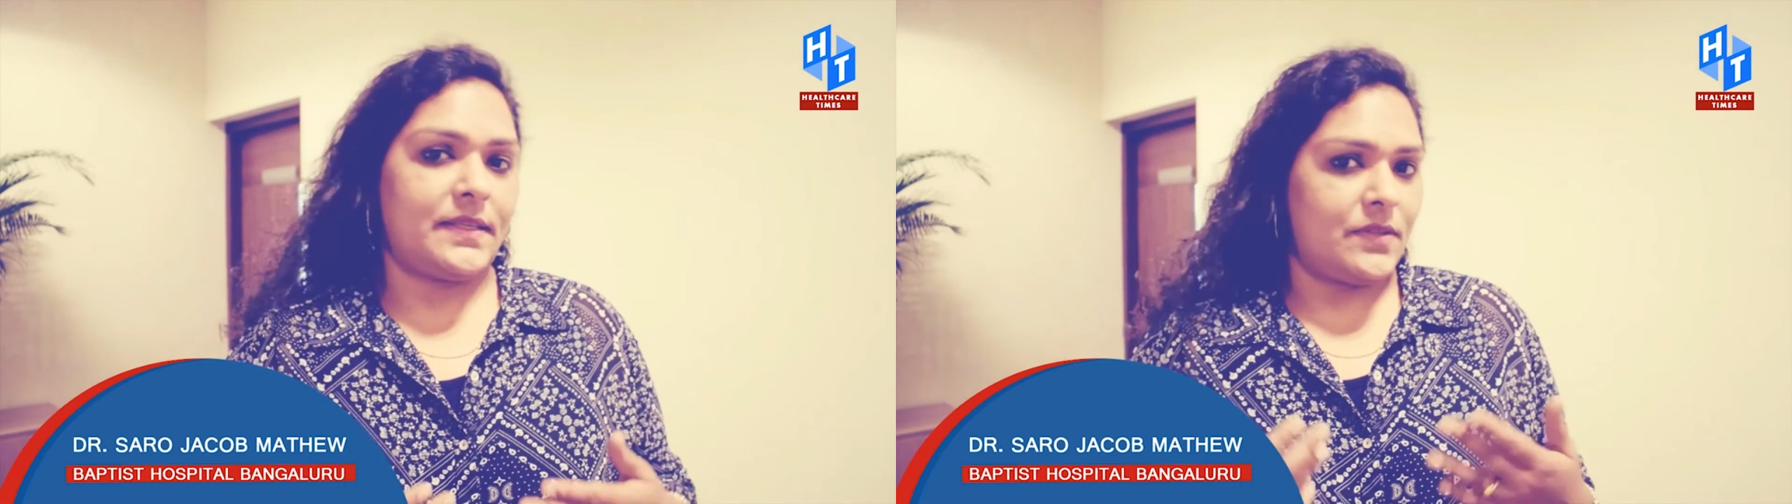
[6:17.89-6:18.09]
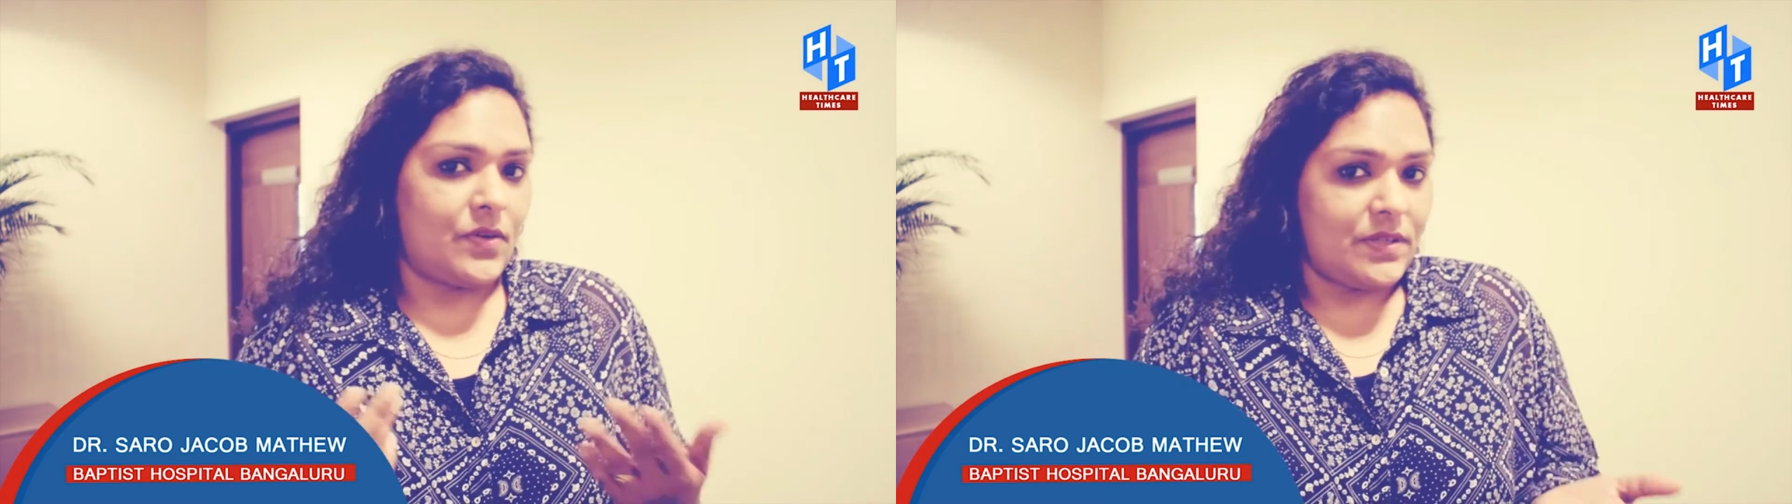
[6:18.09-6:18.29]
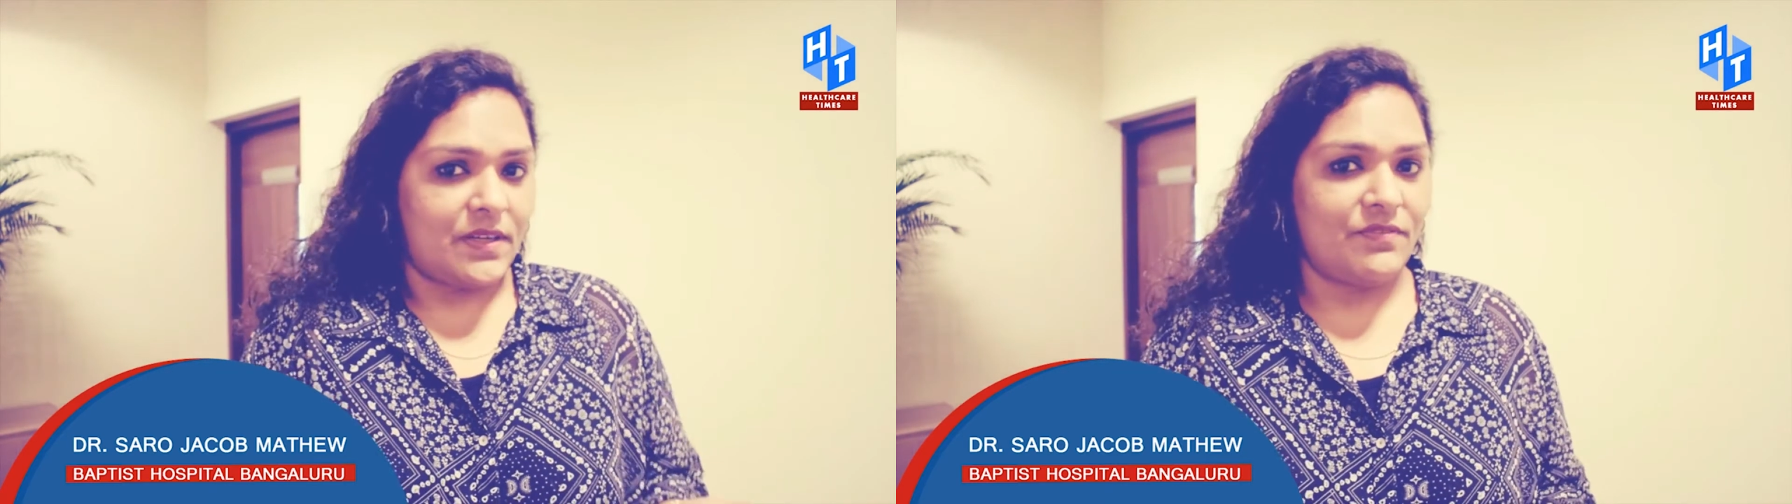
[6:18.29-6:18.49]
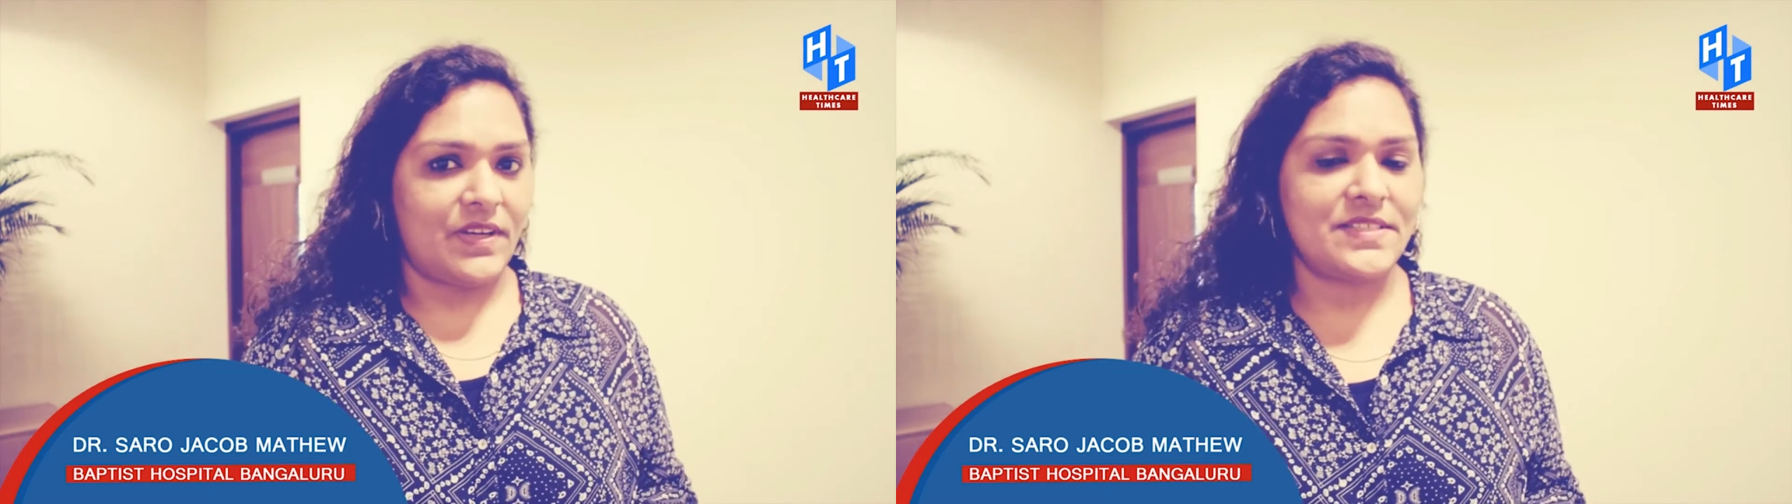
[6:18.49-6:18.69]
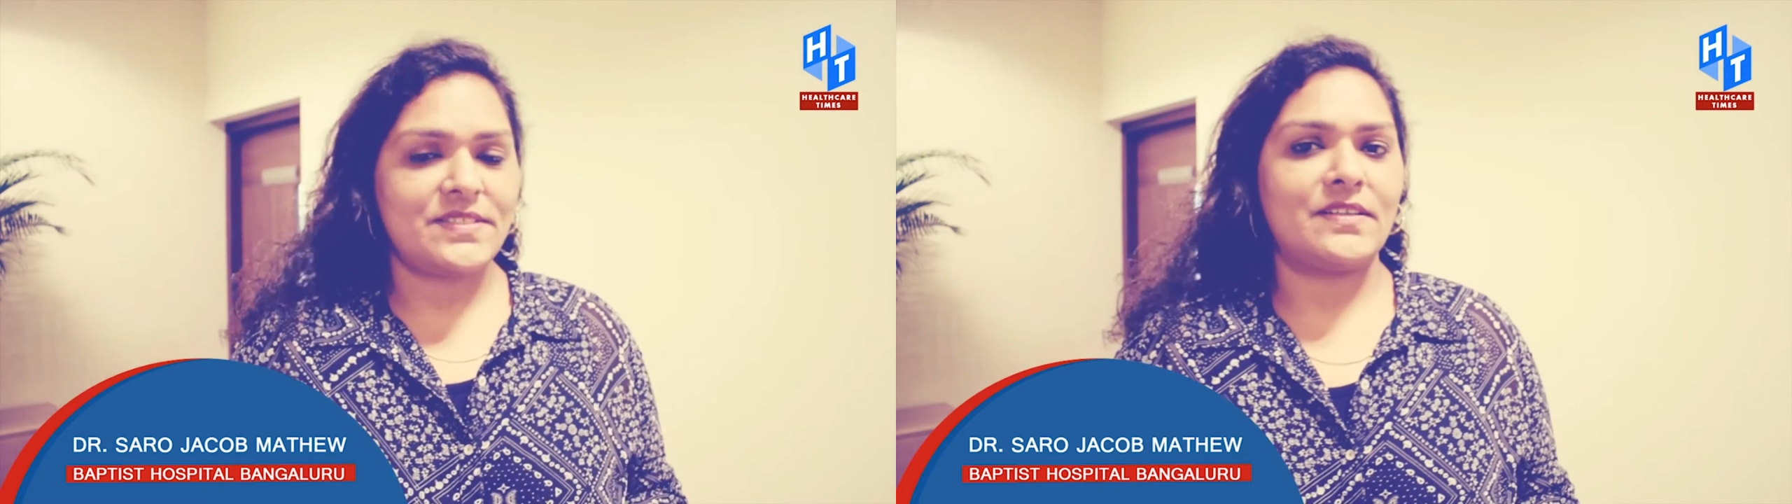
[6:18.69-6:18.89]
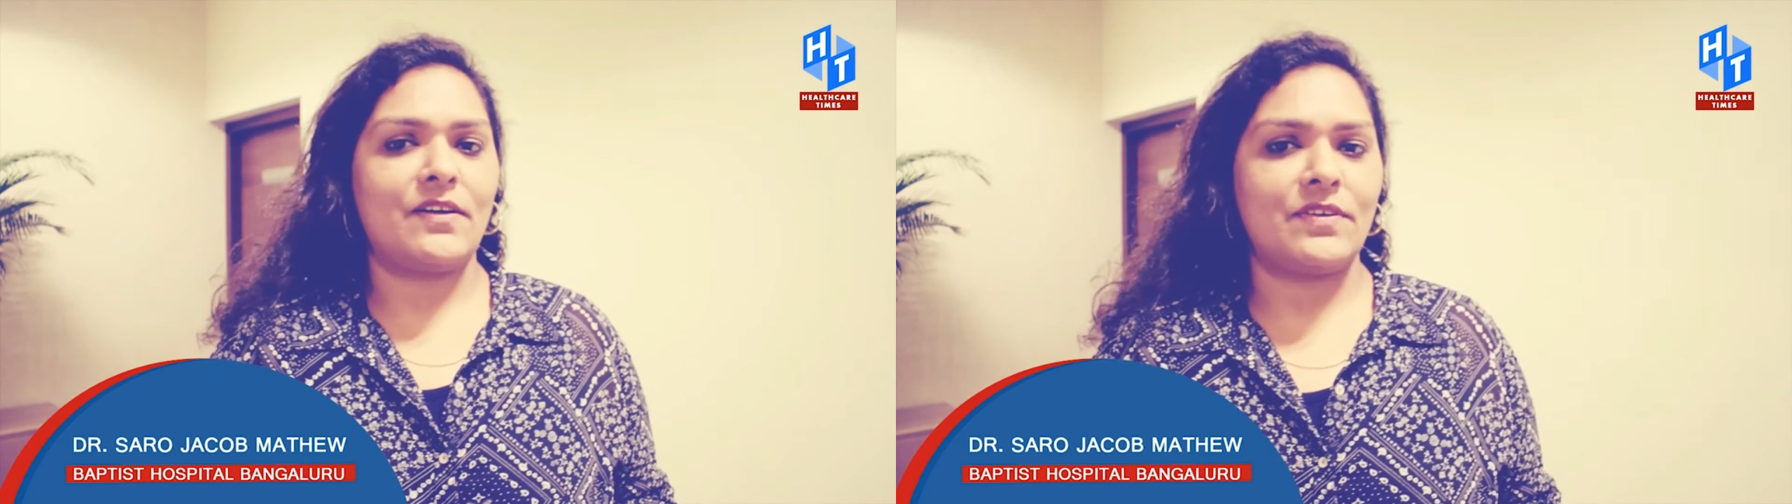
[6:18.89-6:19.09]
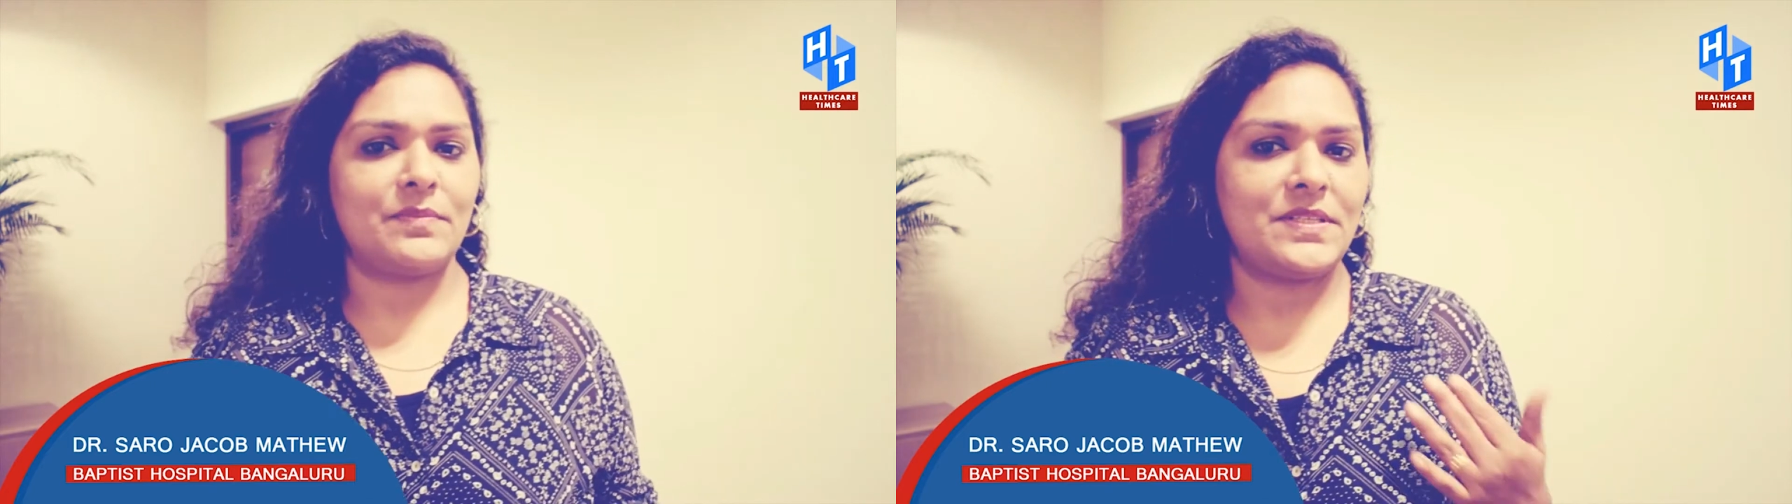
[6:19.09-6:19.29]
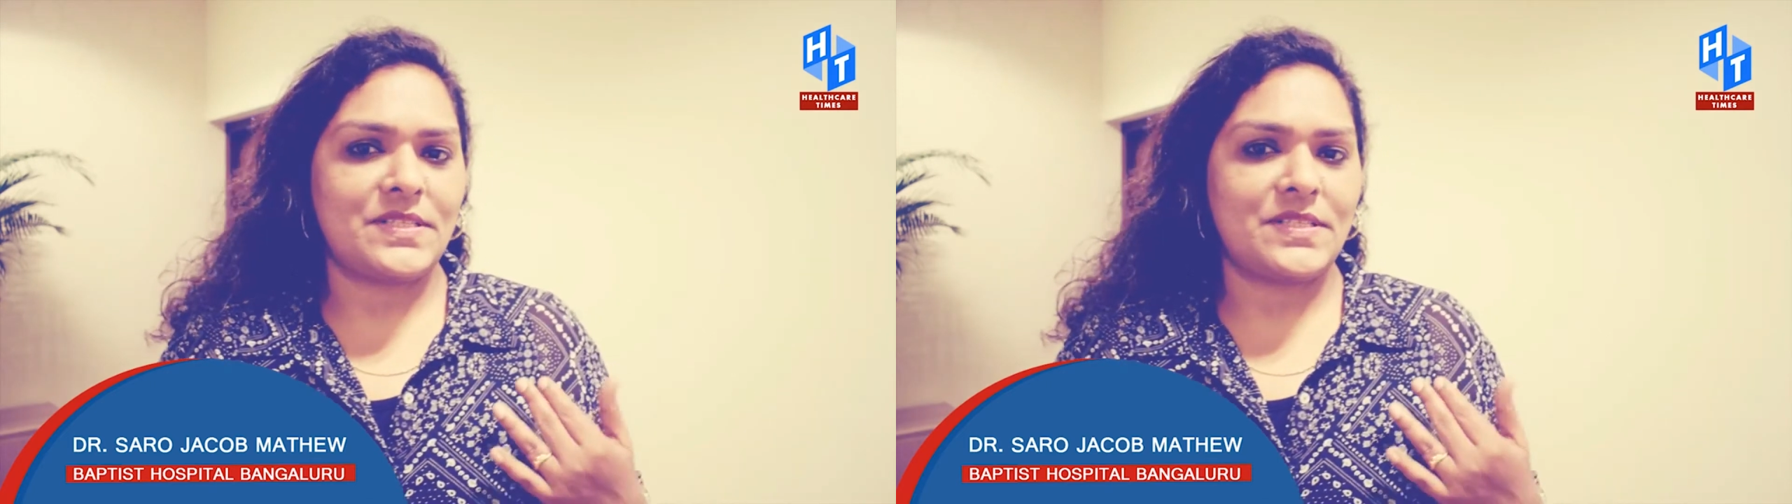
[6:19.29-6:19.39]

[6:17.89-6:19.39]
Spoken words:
cannot advise the government.